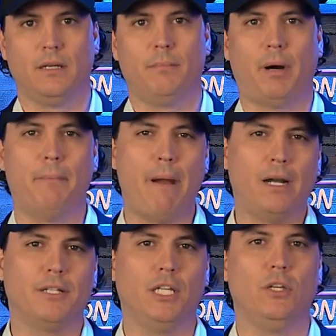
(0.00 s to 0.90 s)

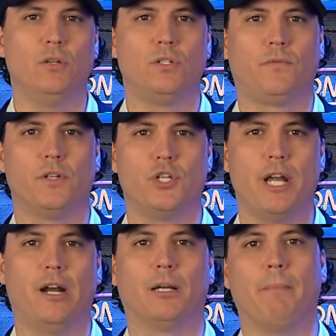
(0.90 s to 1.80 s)
primarily used for
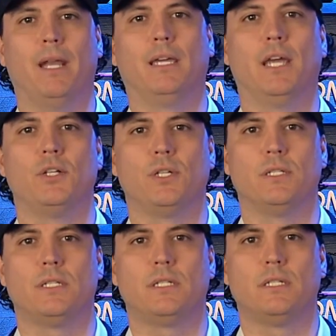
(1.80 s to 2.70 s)
generic
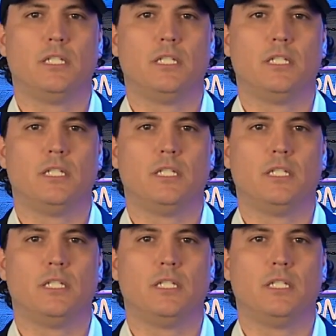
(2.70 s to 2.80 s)
medications.